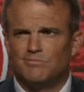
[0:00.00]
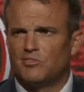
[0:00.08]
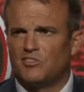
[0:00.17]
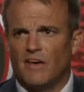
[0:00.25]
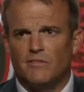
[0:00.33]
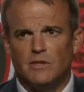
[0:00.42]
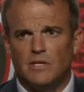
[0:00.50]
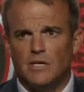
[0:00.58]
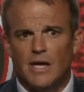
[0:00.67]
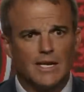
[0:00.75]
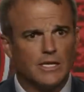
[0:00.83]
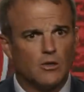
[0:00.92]

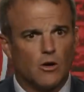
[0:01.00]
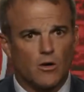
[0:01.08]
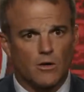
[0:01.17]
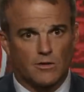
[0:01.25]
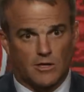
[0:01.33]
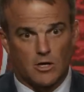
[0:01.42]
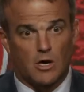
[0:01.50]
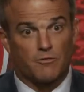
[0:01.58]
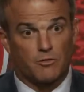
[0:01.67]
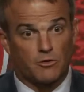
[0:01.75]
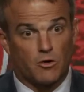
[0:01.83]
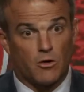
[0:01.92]
70, 80 yard
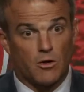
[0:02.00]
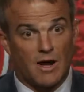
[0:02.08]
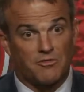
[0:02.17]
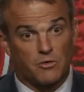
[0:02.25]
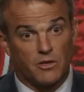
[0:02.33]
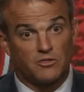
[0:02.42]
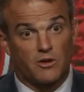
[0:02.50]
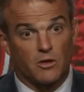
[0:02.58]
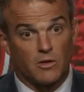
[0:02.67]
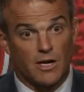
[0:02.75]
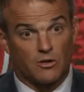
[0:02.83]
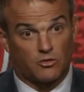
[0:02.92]
kickoff return after East
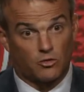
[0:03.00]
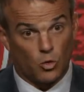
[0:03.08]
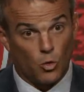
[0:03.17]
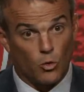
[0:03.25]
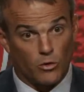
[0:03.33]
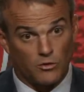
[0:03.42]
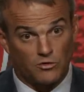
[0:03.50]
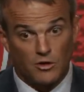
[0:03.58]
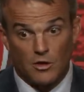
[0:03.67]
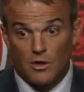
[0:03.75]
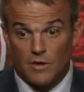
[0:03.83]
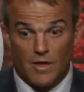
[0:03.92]
Carolina scores
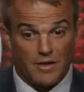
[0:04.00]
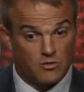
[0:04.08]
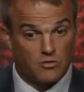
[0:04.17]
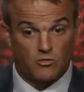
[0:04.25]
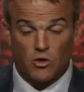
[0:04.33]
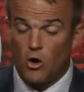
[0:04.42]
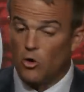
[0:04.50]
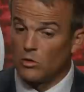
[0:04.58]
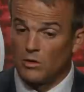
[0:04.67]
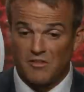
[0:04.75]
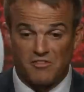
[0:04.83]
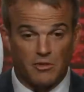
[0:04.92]
that
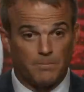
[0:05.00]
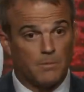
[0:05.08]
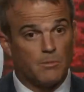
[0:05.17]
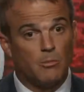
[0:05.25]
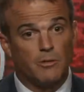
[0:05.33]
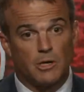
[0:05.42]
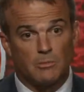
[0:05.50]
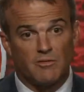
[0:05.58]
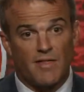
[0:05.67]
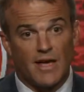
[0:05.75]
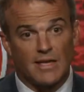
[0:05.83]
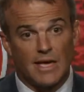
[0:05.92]
totally flipped the momentum of
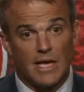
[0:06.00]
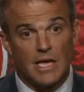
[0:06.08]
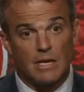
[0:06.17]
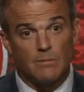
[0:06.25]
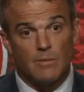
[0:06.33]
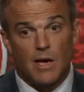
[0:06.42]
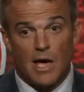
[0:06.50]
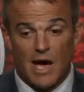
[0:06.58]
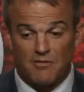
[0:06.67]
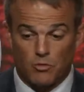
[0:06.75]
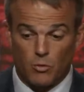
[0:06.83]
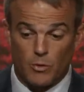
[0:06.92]
that game
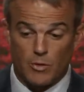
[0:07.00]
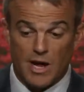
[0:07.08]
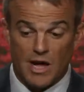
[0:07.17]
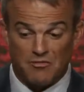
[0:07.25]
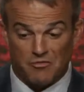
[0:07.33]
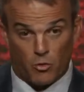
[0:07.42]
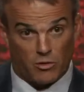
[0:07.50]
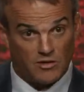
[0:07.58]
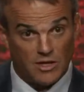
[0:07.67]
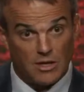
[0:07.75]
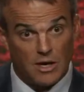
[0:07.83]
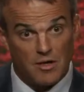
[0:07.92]
after we were down
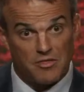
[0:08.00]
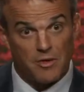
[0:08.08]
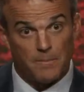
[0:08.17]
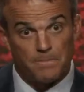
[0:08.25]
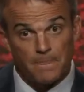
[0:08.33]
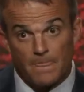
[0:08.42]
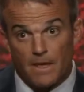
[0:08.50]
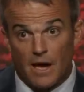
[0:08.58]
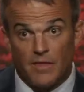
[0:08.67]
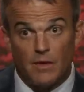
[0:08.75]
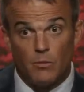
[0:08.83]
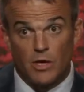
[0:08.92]
14 nothing,
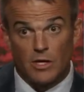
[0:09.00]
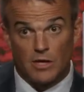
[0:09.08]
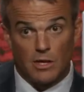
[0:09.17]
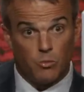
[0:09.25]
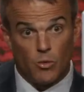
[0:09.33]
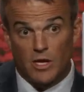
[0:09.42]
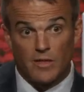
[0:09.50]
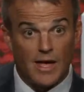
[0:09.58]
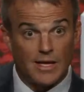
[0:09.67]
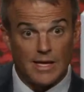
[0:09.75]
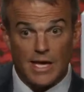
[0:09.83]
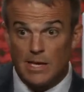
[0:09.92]
and then we ended up winning
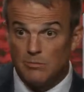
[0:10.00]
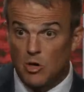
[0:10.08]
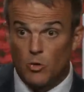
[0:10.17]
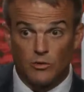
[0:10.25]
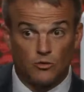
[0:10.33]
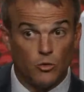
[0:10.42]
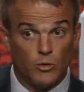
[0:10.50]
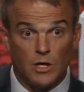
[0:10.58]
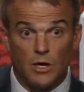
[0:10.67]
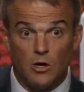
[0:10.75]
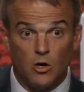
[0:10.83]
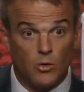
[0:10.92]
that game, going two and
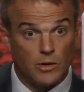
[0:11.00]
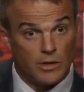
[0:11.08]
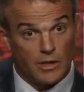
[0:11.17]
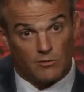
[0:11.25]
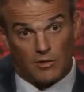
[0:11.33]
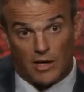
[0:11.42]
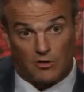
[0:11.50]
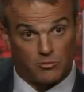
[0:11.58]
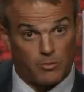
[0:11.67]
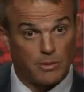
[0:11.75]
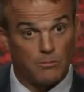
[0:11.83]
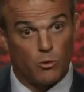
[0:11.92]
zero, oh, and kind of
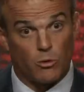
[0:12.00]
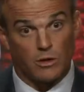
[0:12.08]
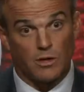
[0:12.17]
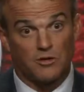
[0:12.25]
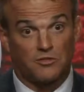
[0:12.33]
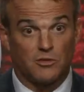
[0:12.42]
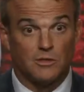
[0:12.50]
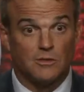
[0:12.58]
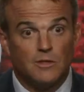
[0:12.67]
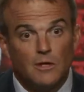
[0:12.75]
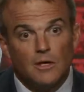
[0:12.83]
springboarded us to.